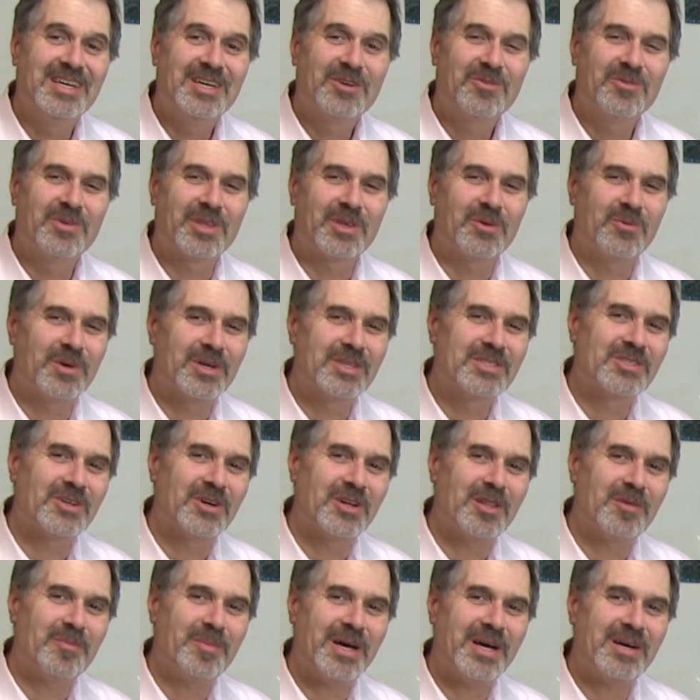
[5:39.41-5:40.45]
really what it's
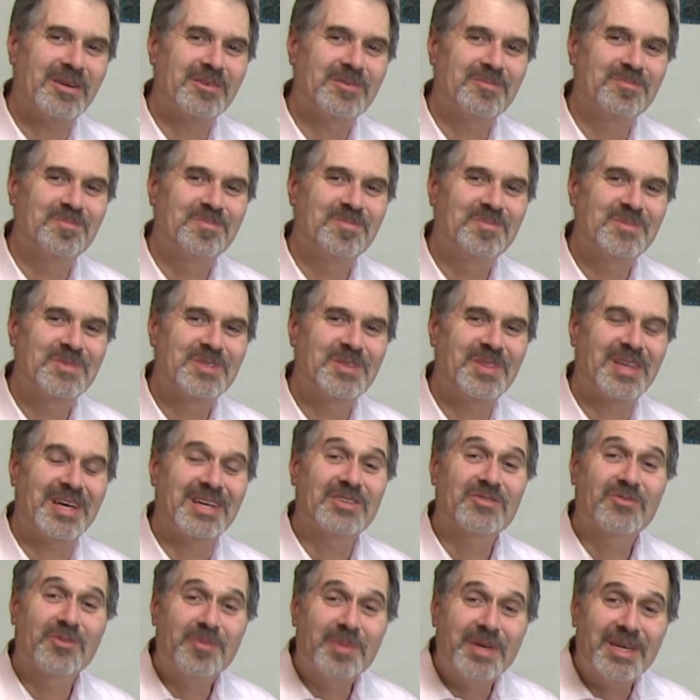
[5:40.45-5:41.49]
all about. So thanks
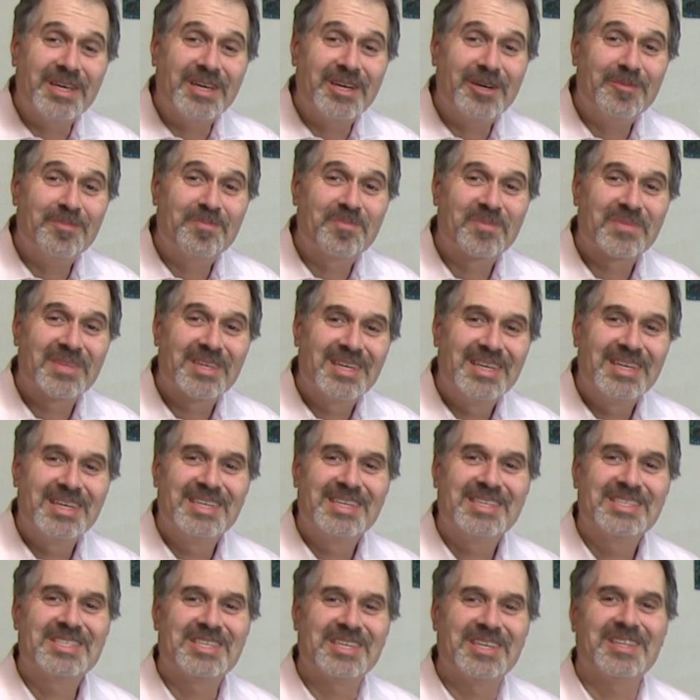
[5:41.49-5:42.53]
for being here.
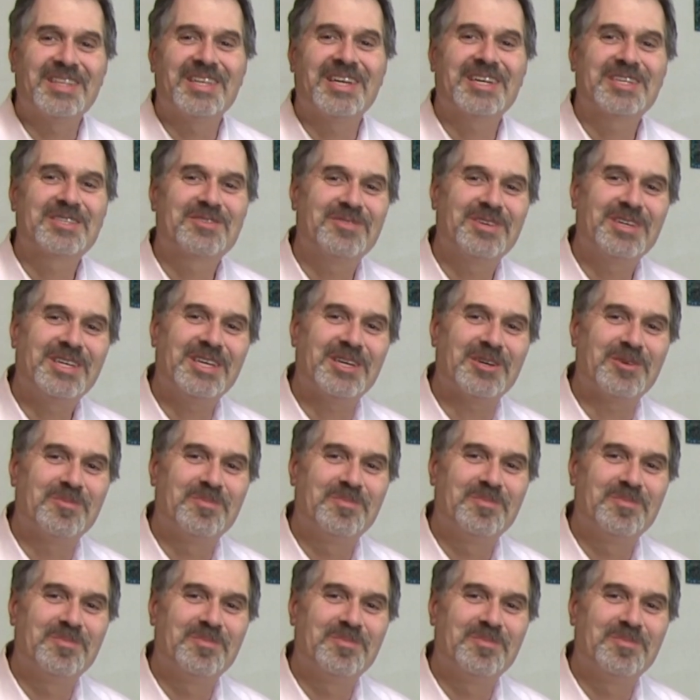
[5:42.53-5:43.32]
See you in the next video.